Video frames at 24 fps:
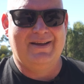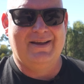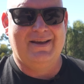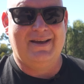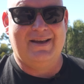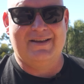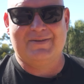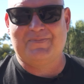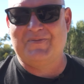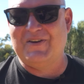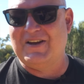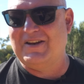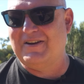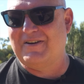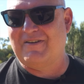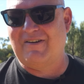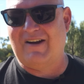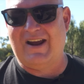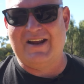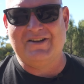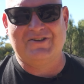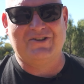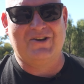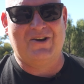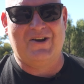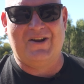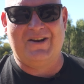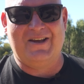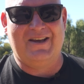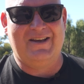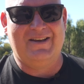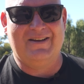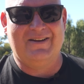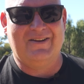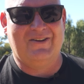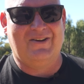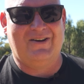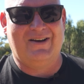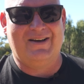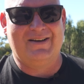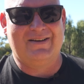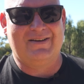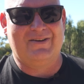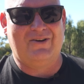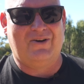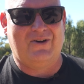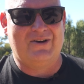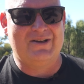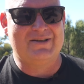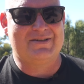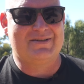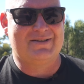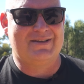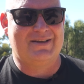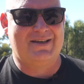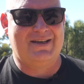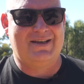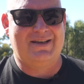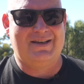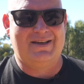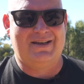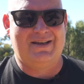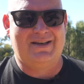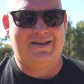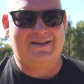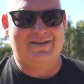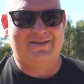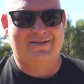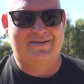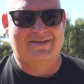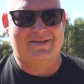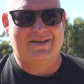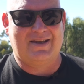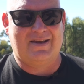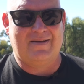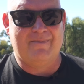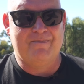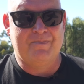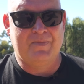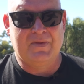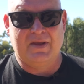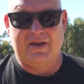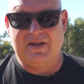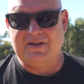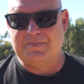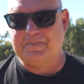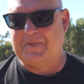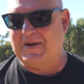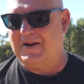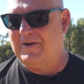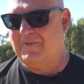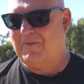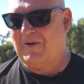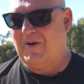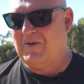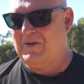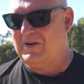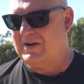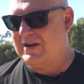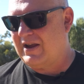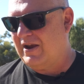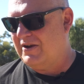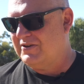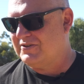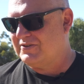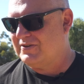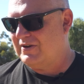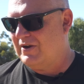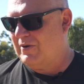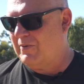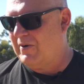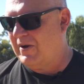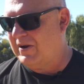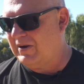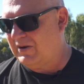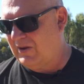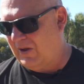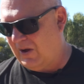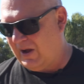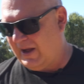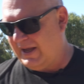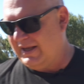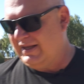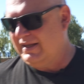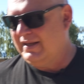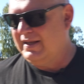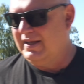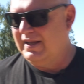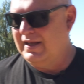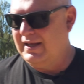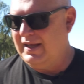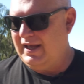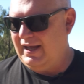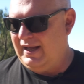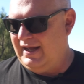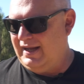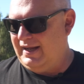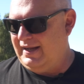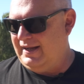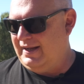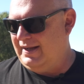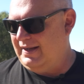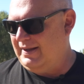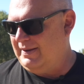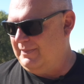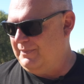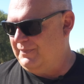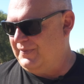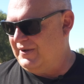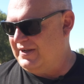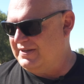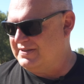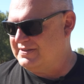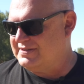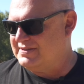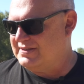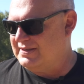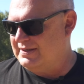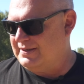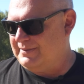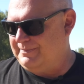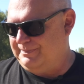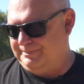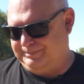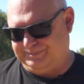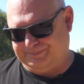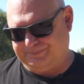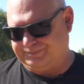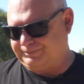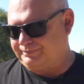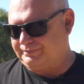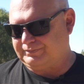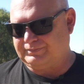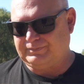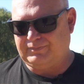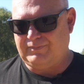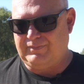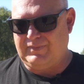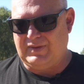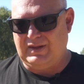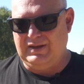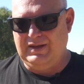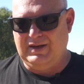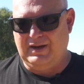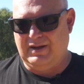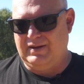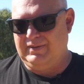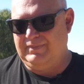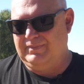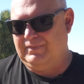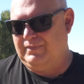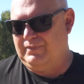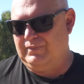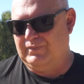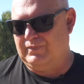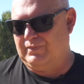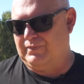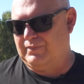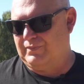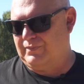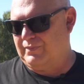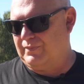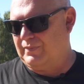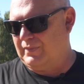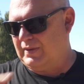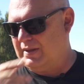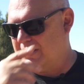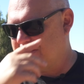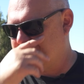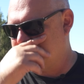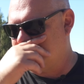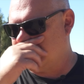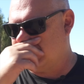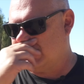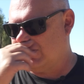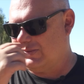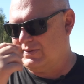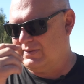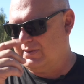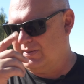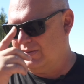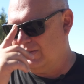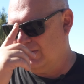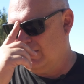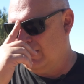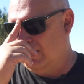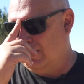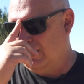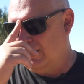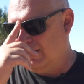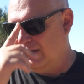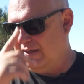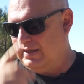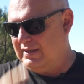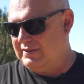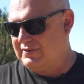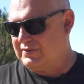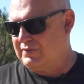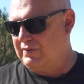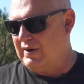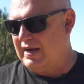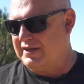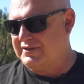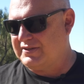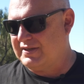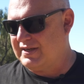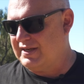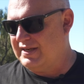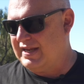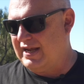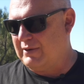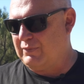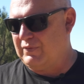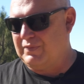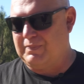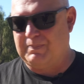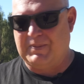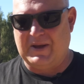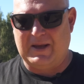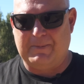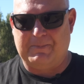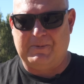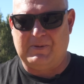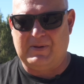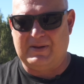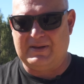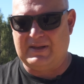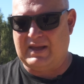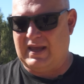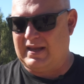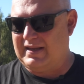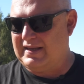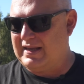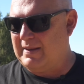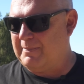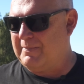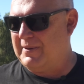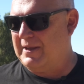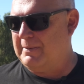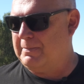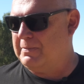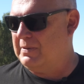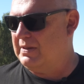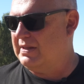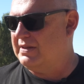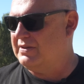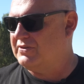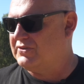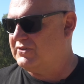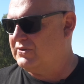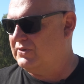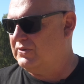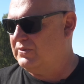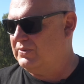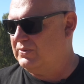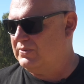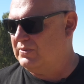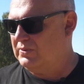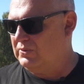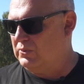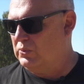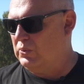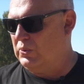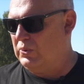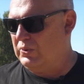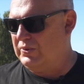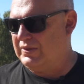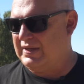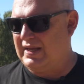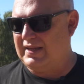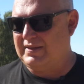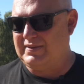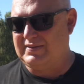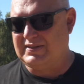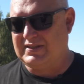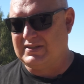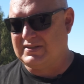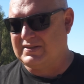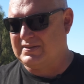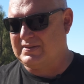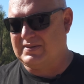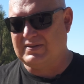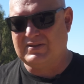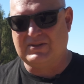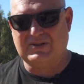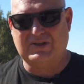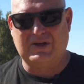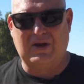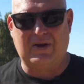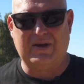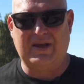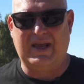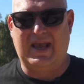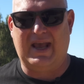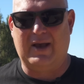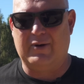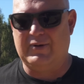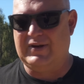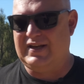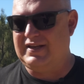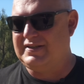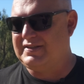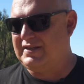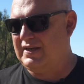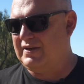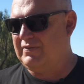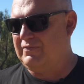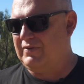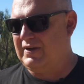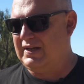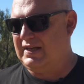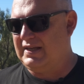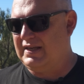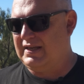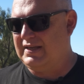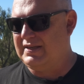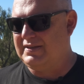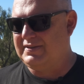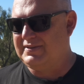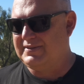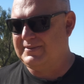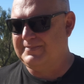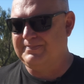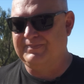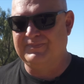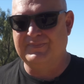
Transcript: It's been a great journey. Like, honestly, it's been a roller coaster, I won't lie. But you know, it's great to connect with people and get people into lawn and just show you how easy it really is.